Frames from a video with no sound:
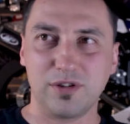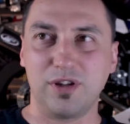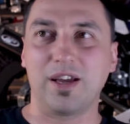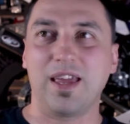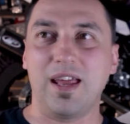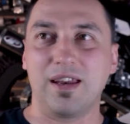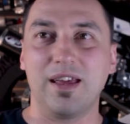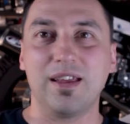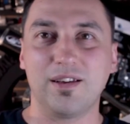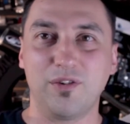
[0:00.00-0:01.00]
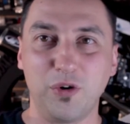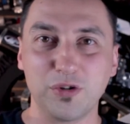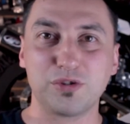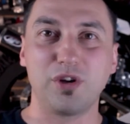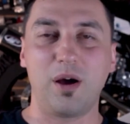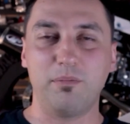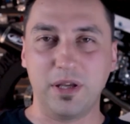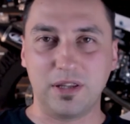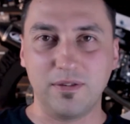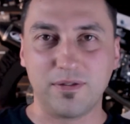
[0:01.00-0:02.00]
So again, also a
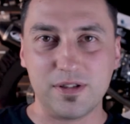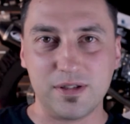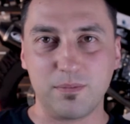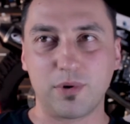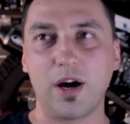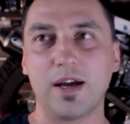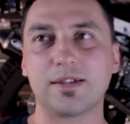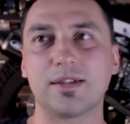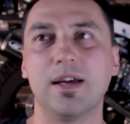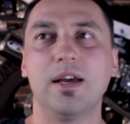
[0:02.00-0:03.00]
big difference in price.